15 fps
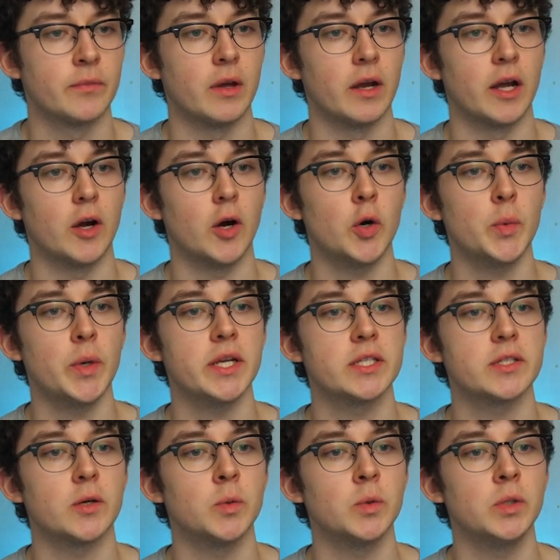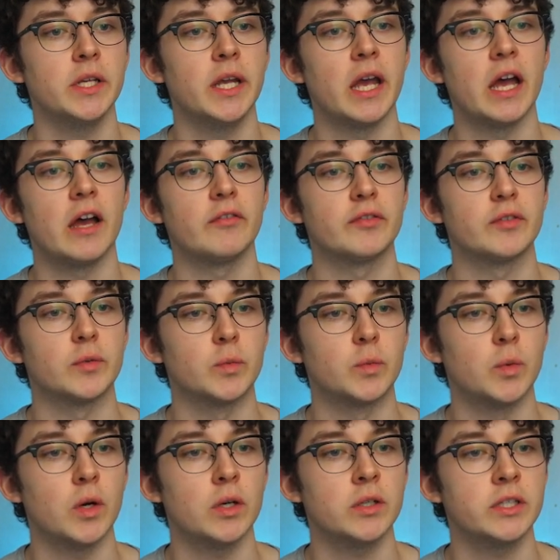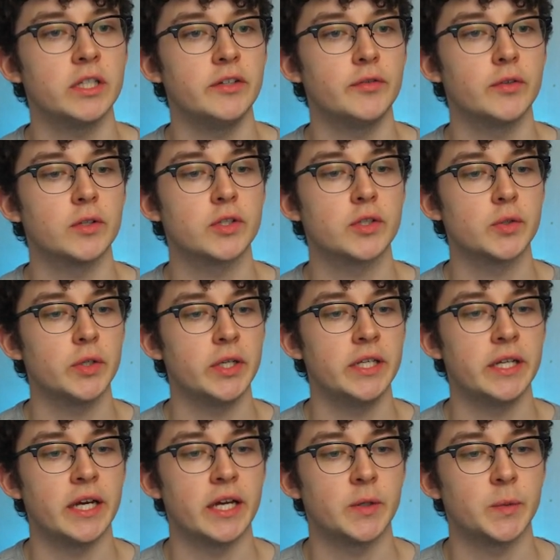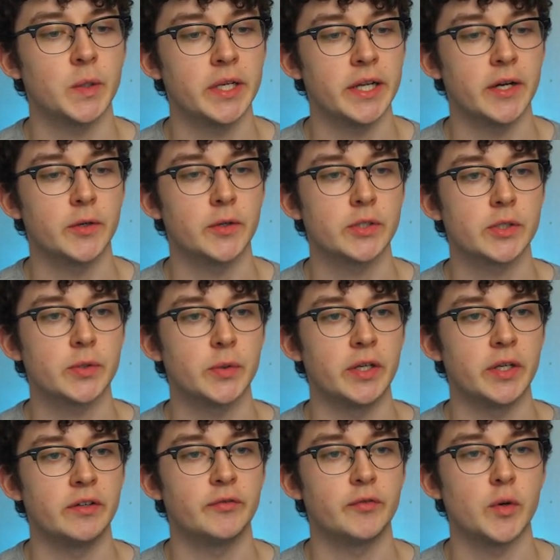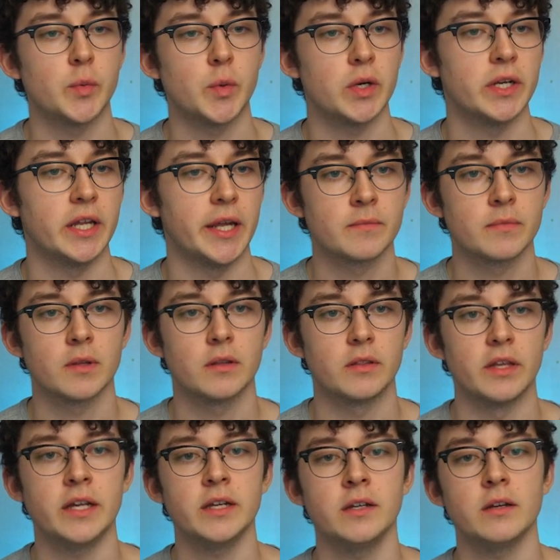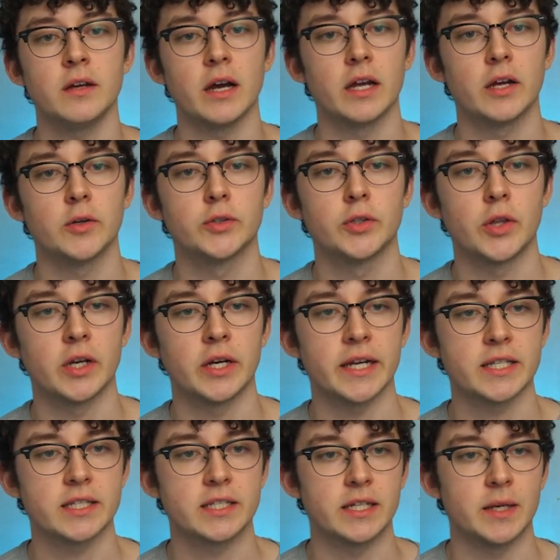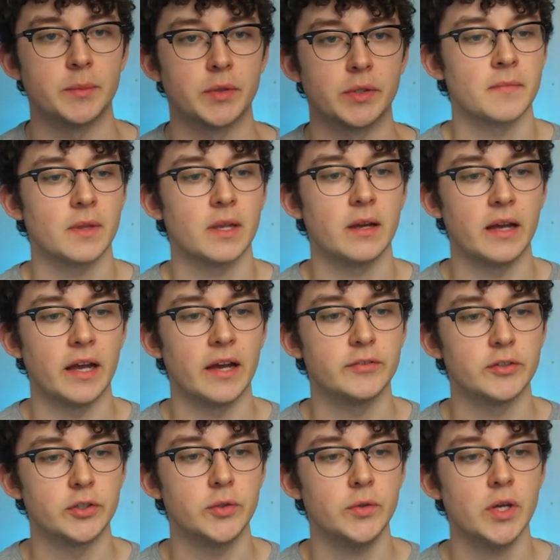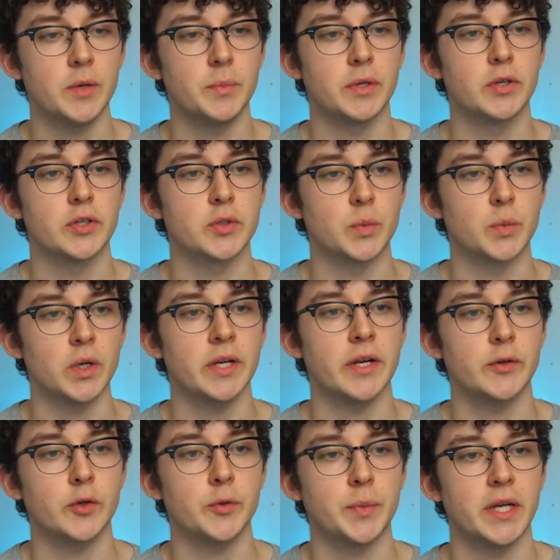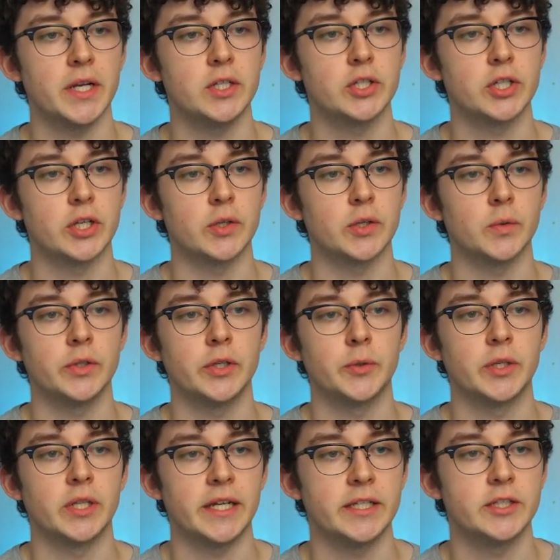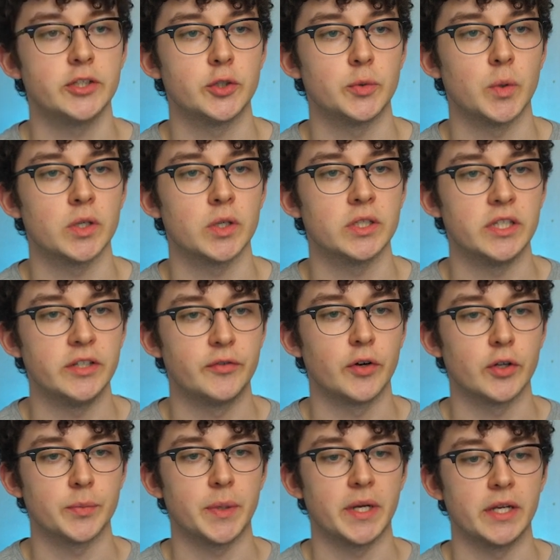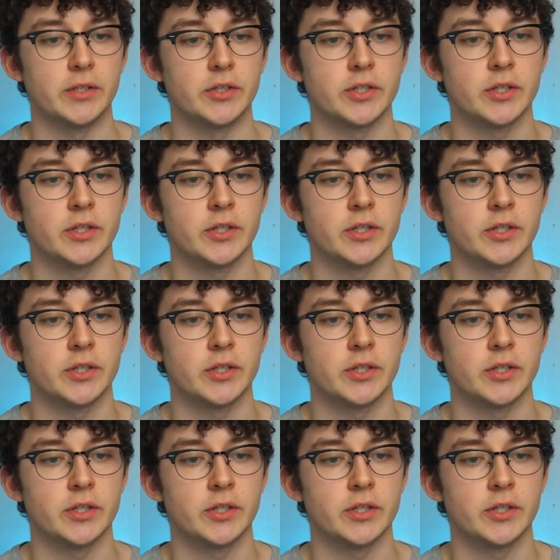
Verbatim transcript: I always only have one default screen and one error screen for one name. Then I go to the next number. I have to do that because one error page can only relate to one default page.